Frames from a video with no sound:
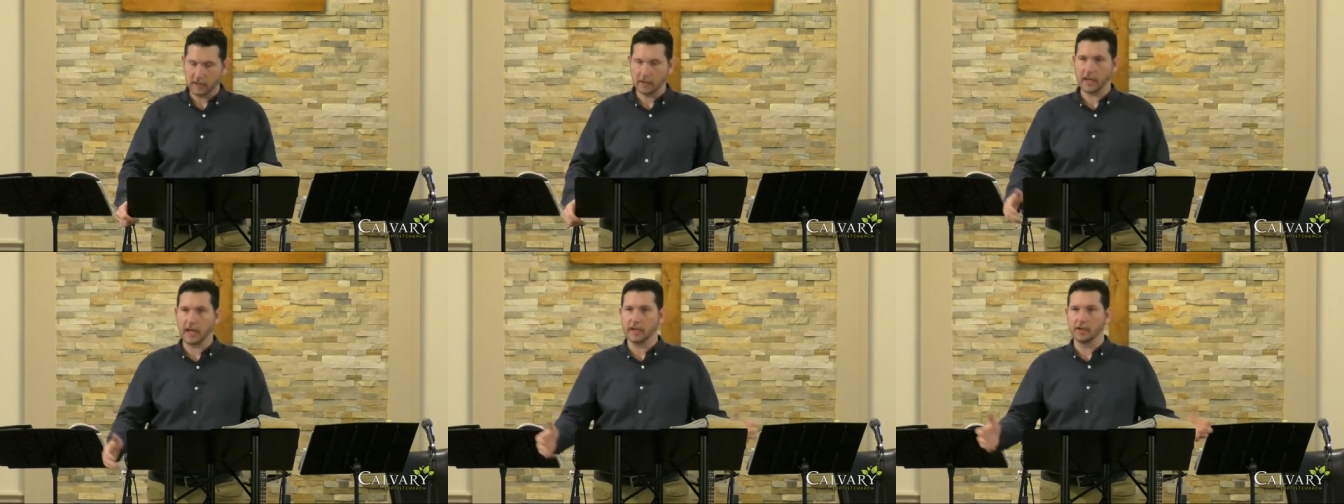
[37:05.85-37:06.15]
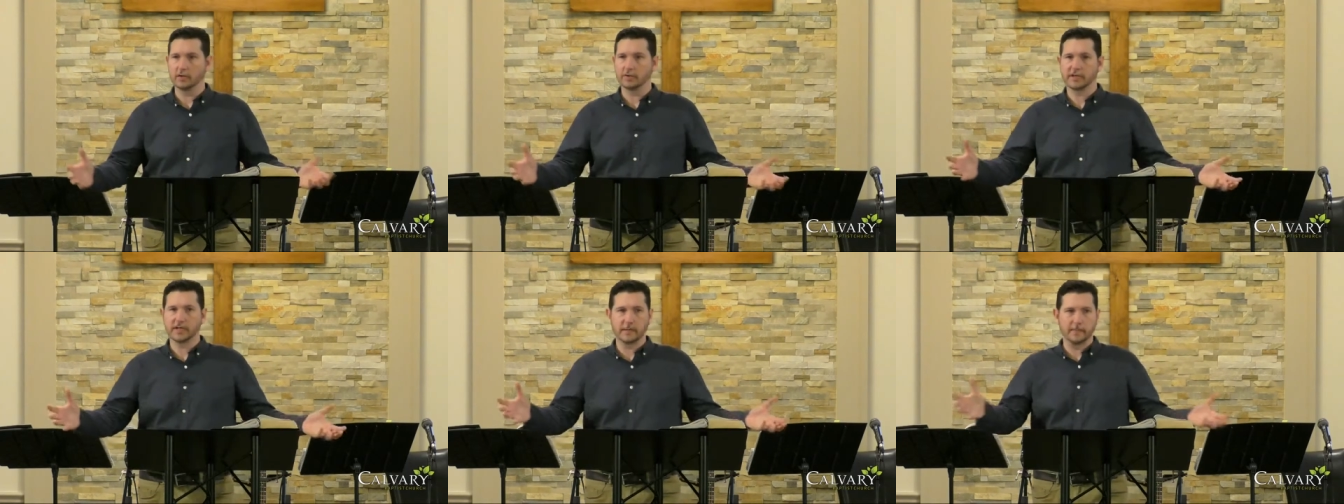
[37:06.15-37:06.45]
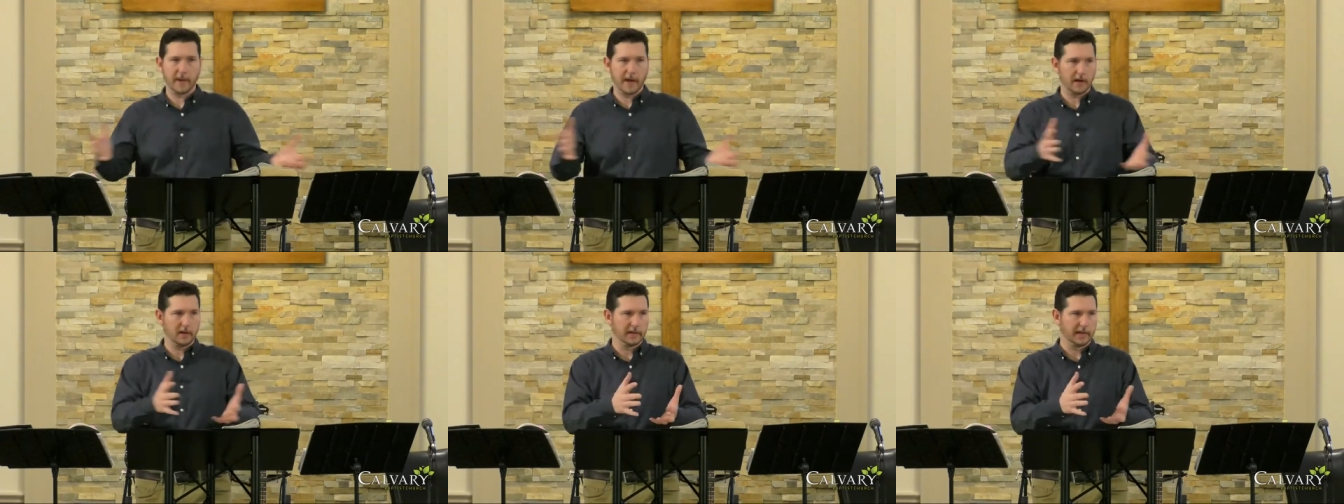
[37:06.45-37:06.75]
Okay, you see
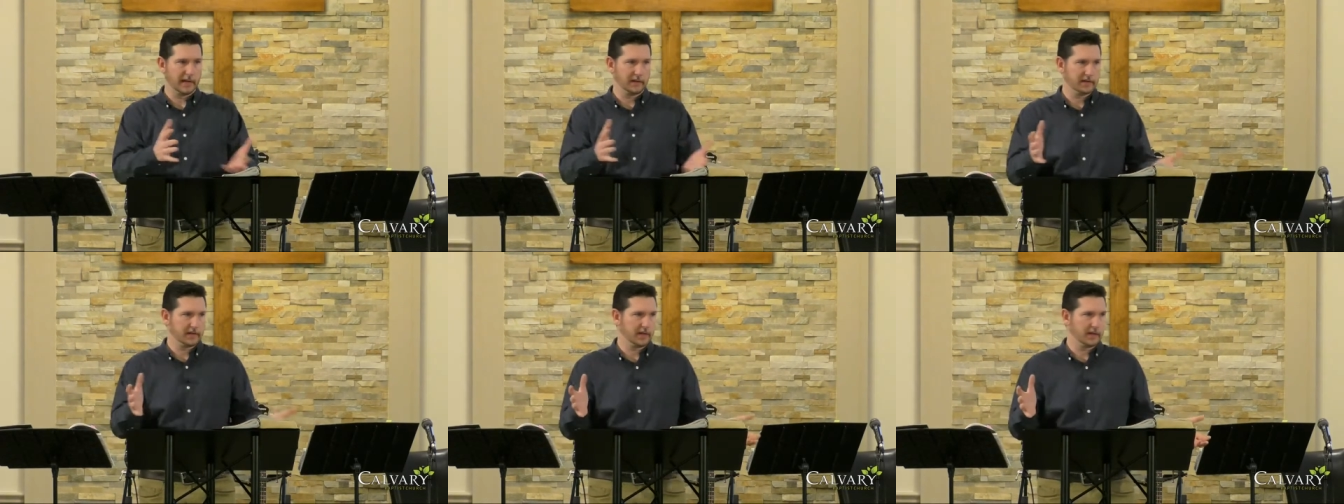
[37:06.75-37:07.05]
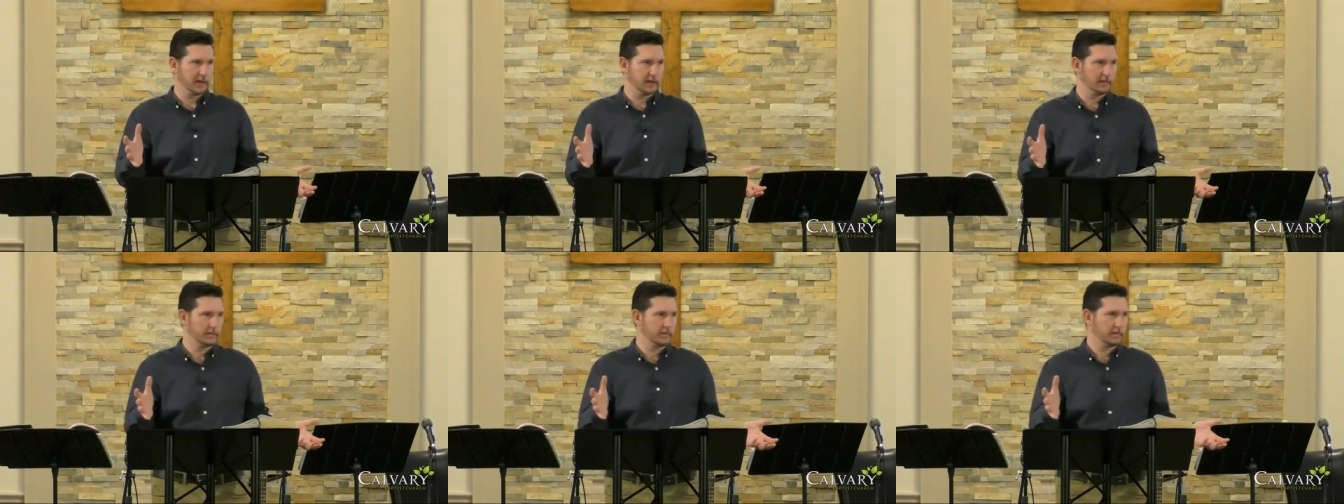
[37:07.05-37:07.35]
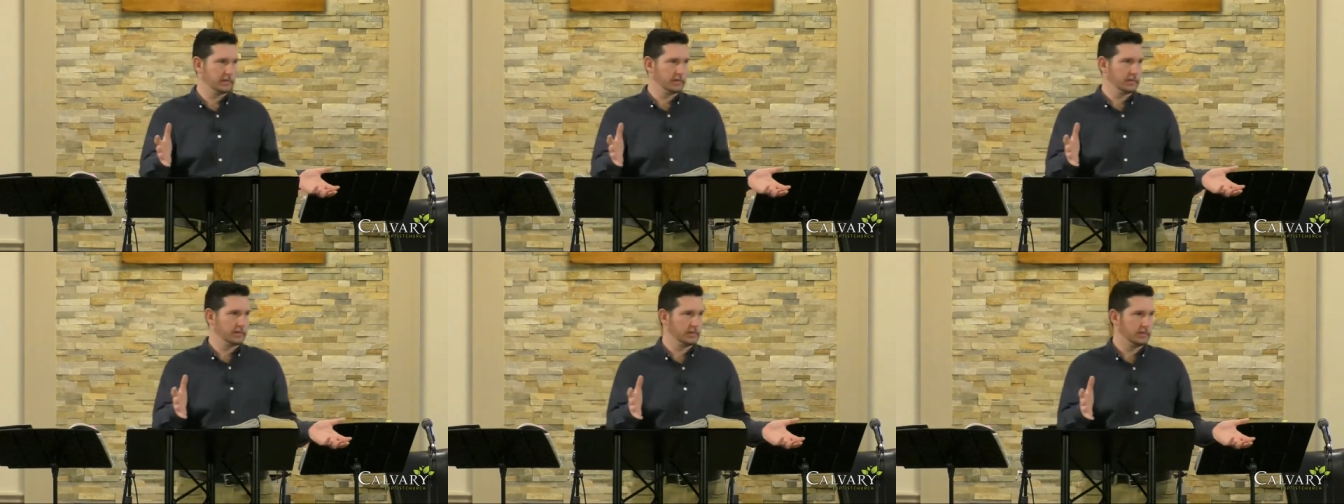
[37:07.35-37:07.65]
parallels here.
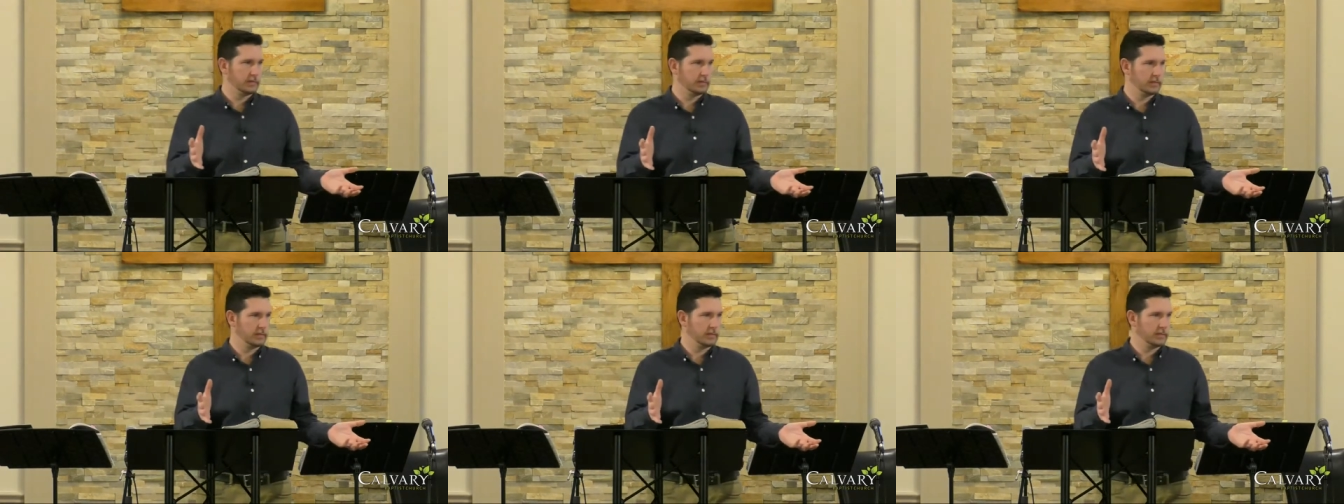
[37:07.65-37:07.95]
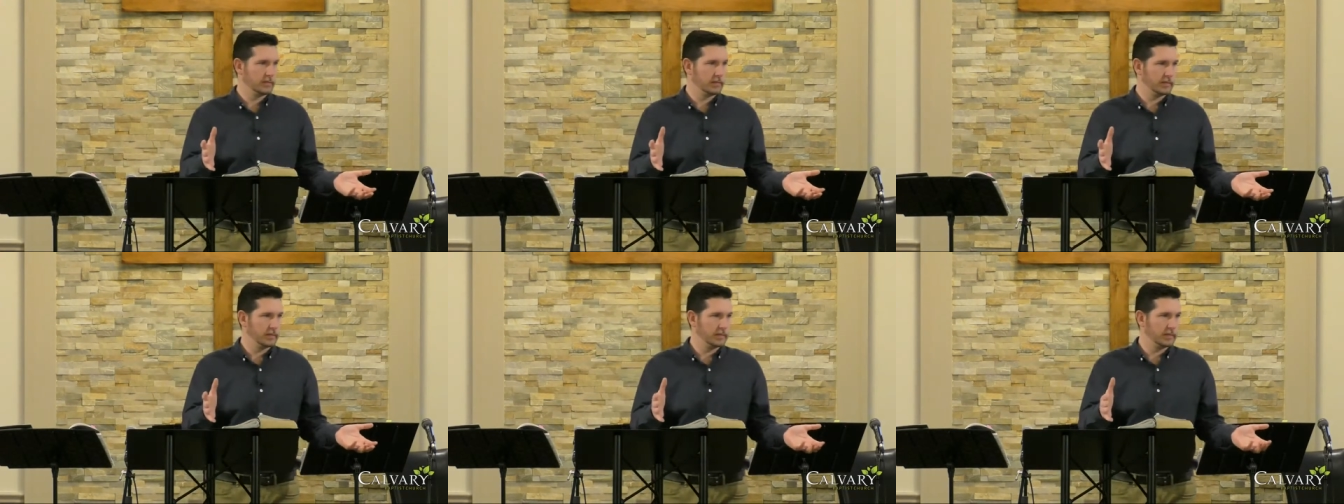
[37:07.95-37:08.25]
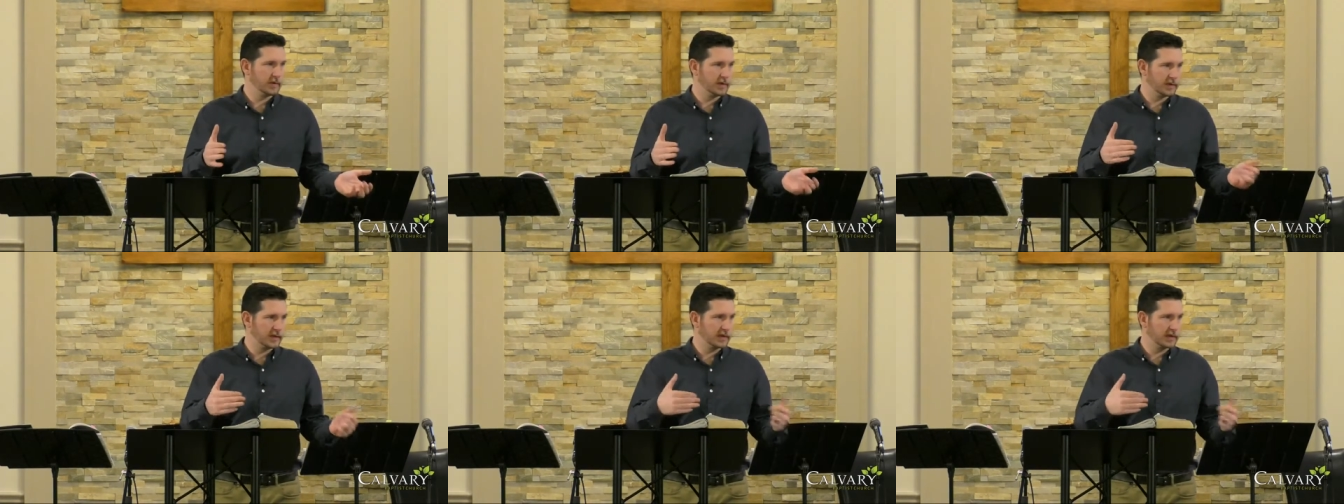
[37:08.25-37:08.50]
It's